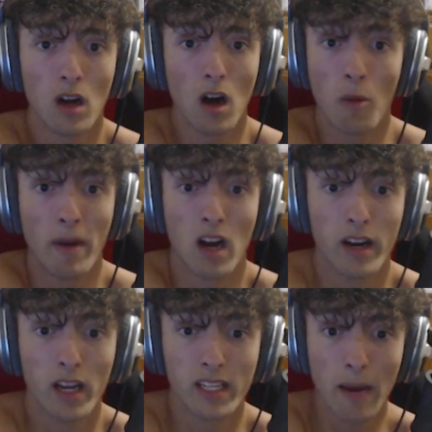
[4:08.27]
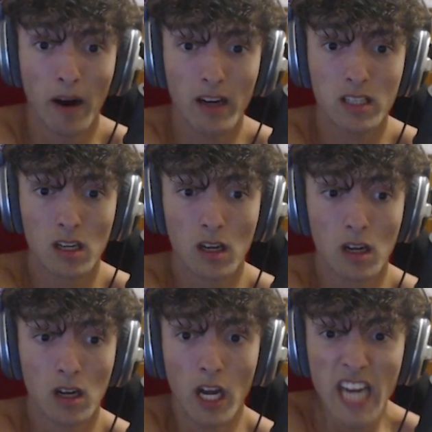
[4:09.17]
Oh my god, ten bucks.
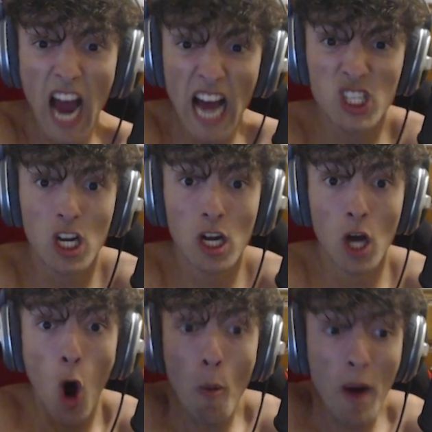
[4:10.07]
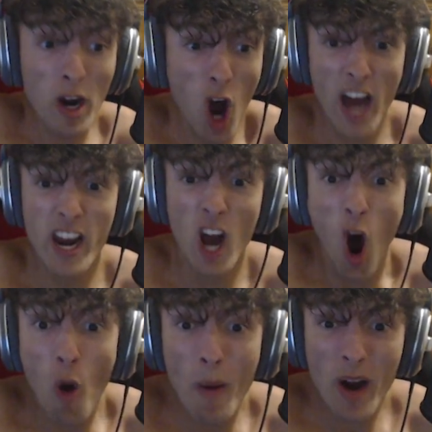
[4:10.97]
Yes! Oh my god!
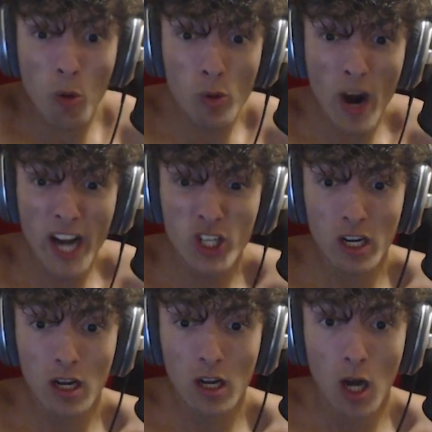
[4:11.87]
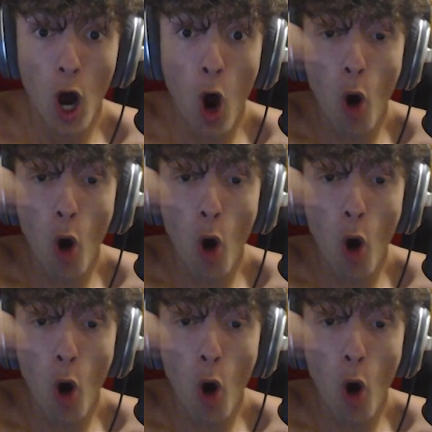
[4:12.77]
Oh my god, we're rich! Oh